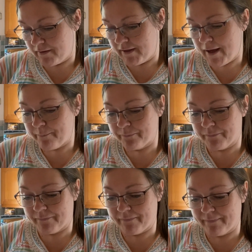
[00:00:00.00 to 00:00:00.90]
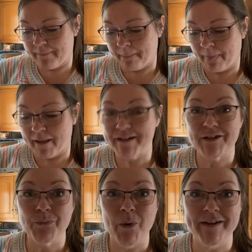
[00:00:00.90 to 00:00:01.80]
Yep.
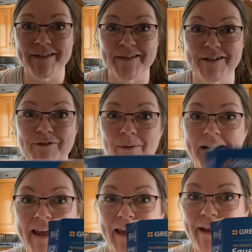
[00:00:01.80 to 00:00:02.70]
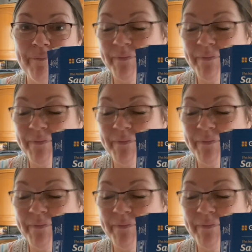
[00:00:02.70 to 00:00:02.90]
There's just one sausage roll in here.